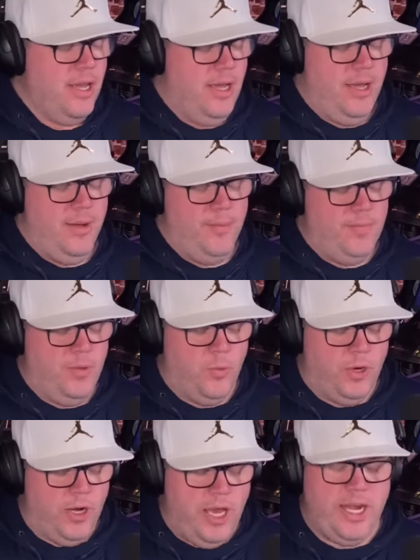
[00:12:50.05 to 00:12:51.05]
Um,
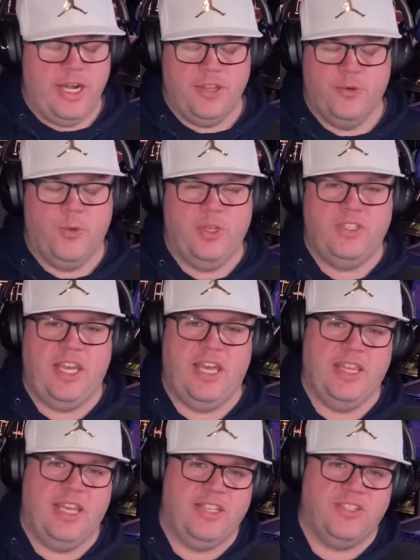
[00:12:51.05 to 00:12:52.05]
we're not out of the woods
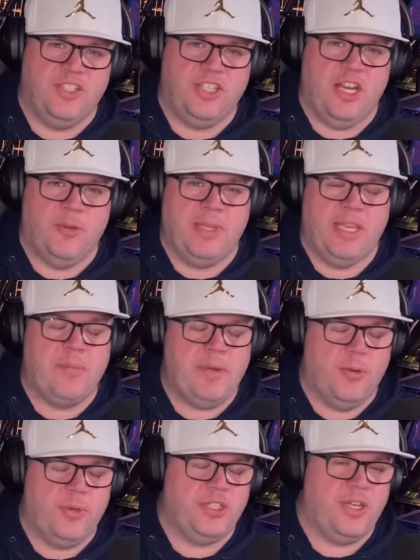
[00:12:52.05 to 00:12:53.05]
yet, ladies and gentlemen. Let me
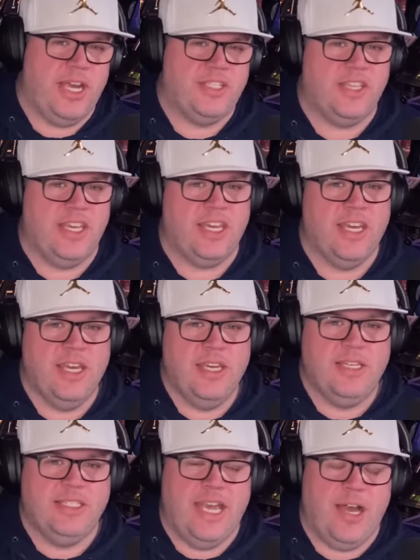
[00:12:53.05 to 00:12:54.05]
know what you guys think
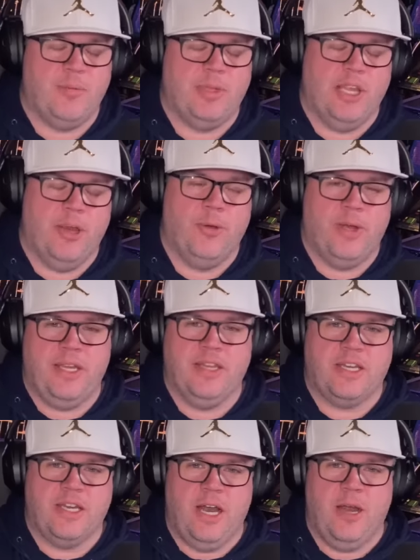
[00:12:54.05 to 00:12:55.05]
down below in
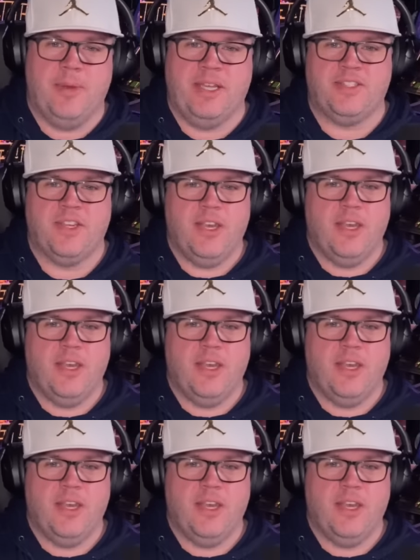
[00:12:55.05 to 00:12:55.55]
the comments.